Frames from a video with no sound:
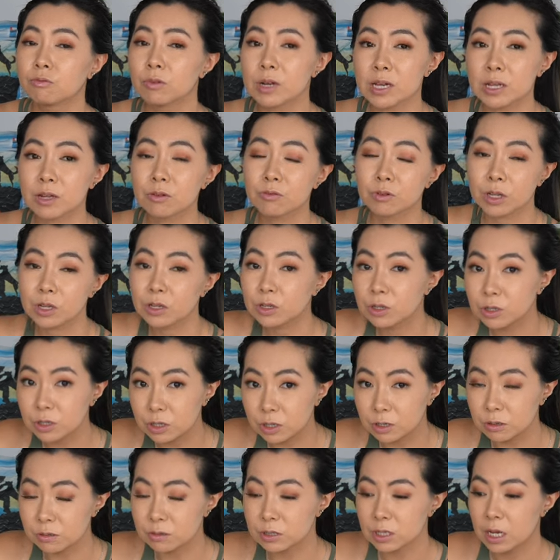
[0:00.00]
really, really good
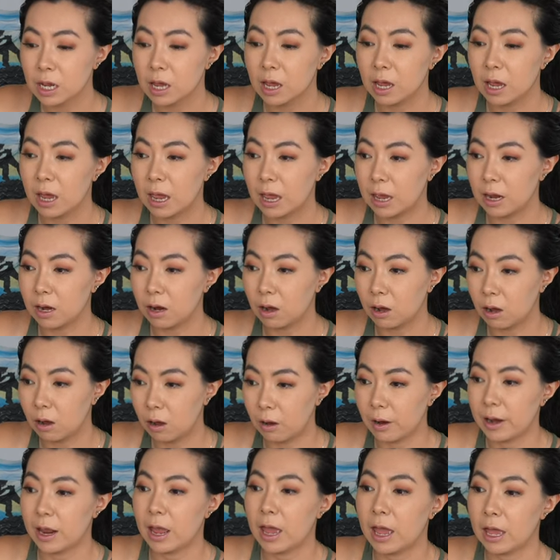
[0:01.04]
news. And
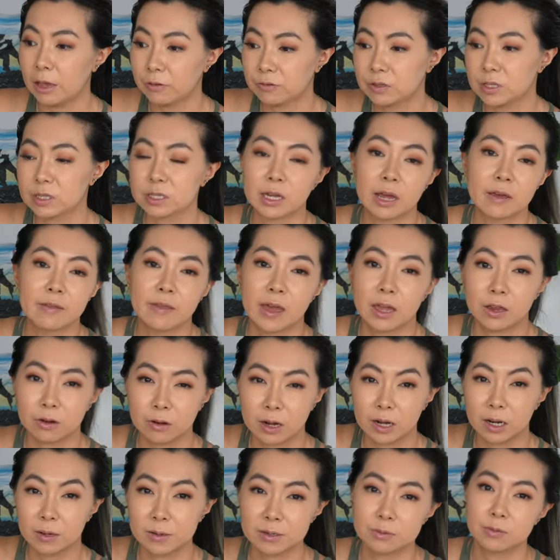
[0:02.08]
I have to say that
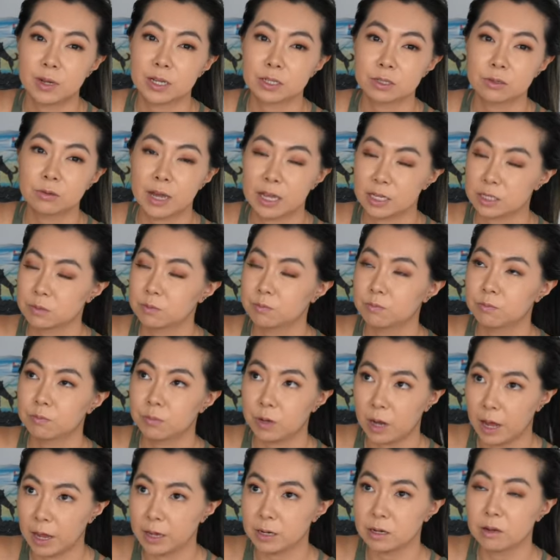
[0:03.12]
green lipped muscle has
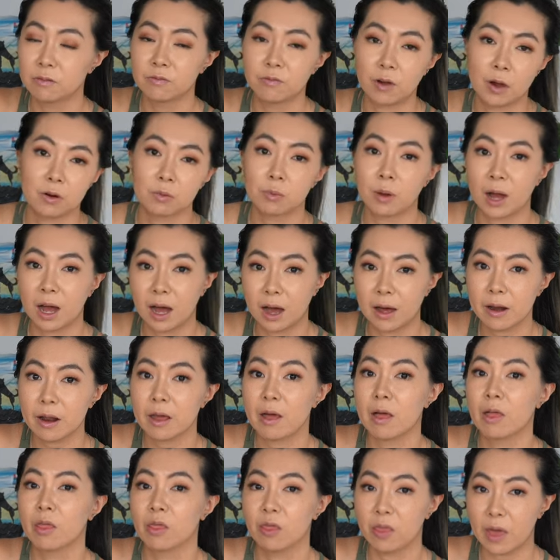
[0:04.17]
played a vital
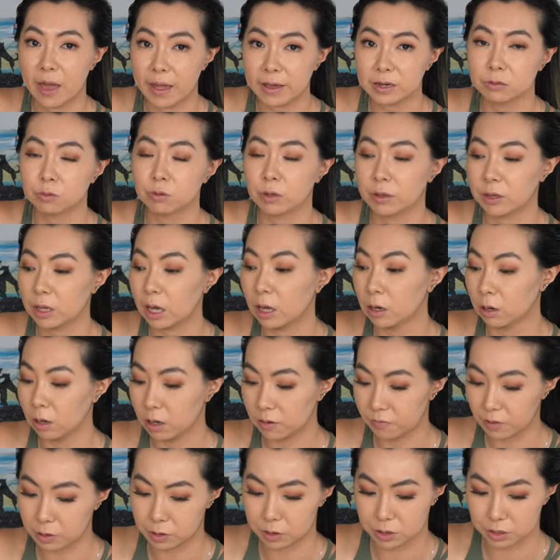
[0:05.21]
part in that, with a lot
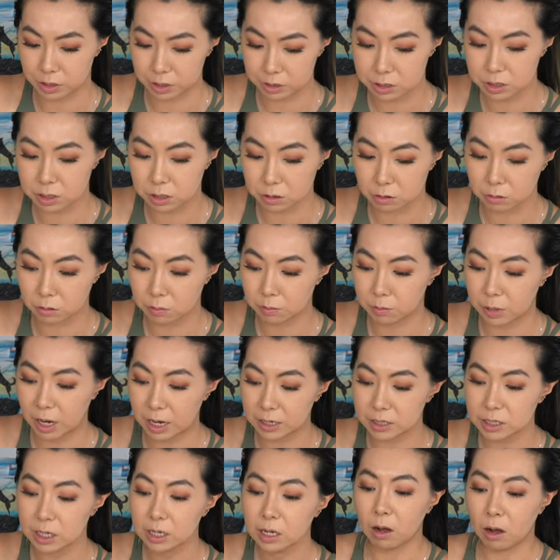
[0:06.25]
of other things too.
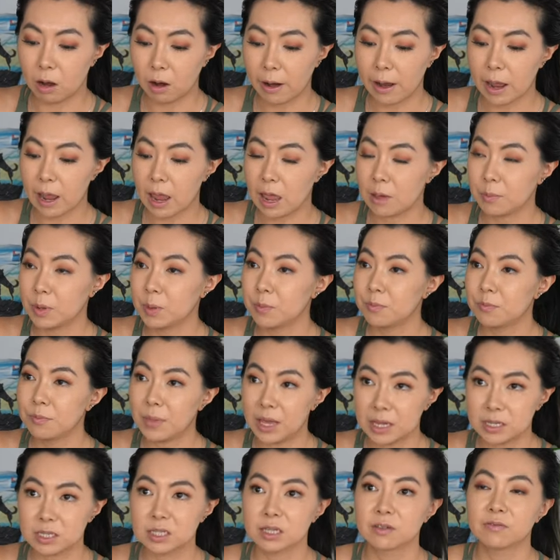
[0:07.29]
But I am a
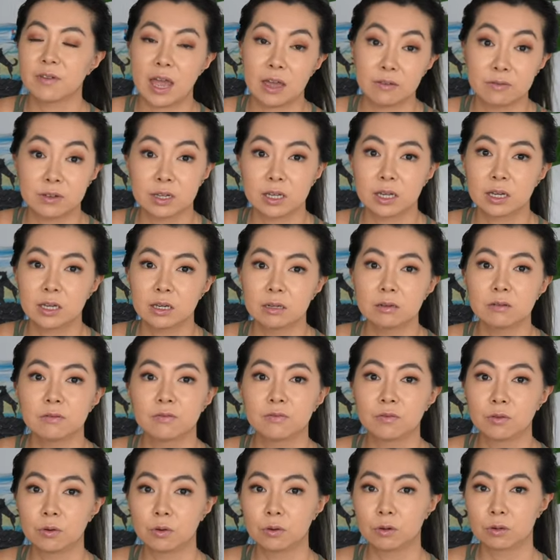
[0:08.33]
massive advocate
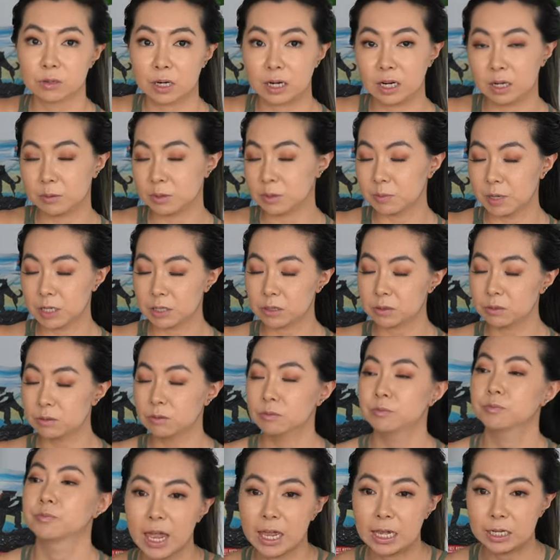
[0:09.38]
for green lipped
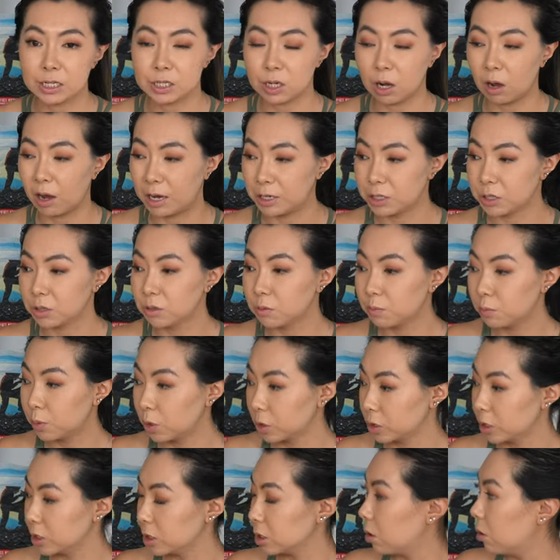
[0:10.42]
muscle, and I do
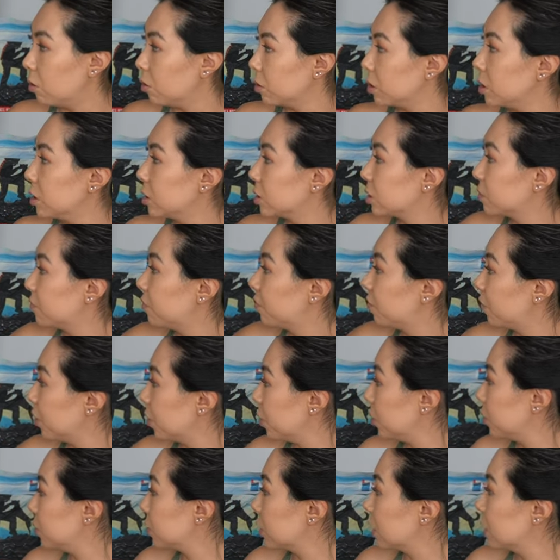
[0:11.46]
put it on his
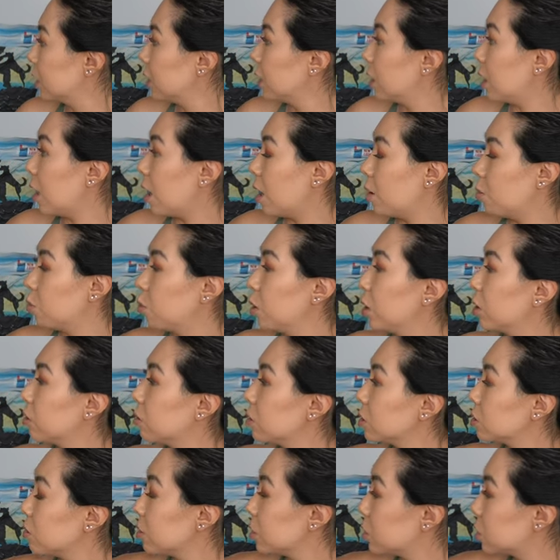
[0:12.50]
food, whether
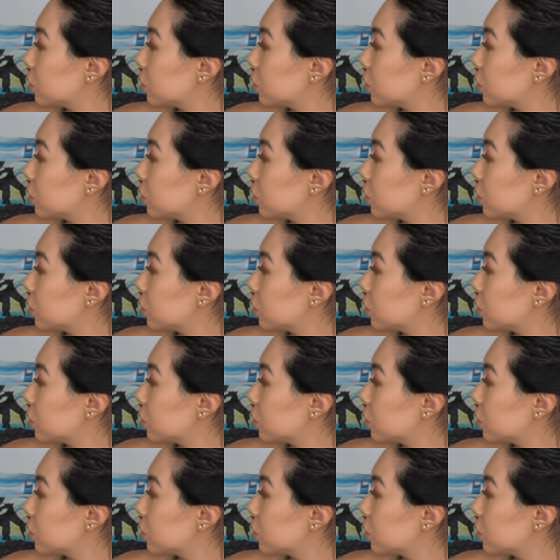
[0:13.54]
it's on a